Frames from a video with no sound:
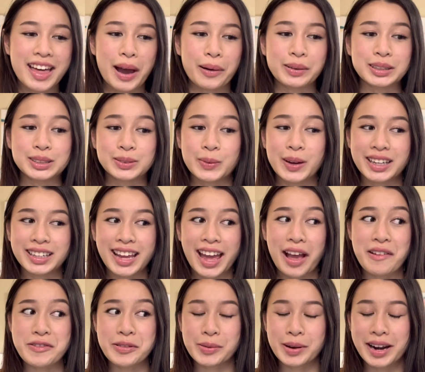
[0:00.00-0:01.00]
was what
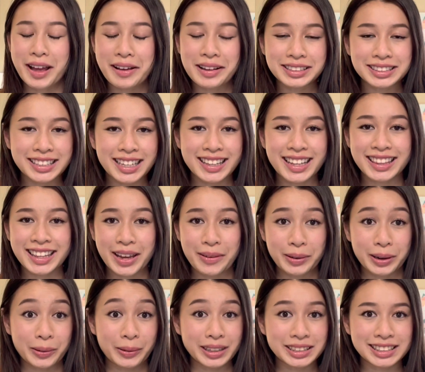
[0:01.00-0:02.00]
everyone else said that they
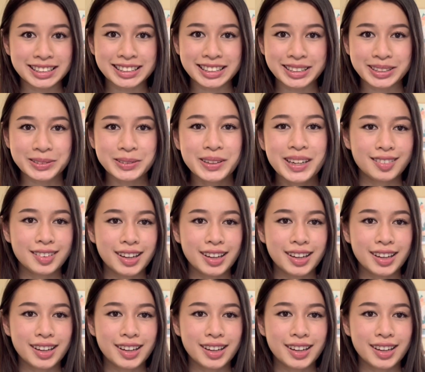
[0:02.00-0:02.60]
were going to do.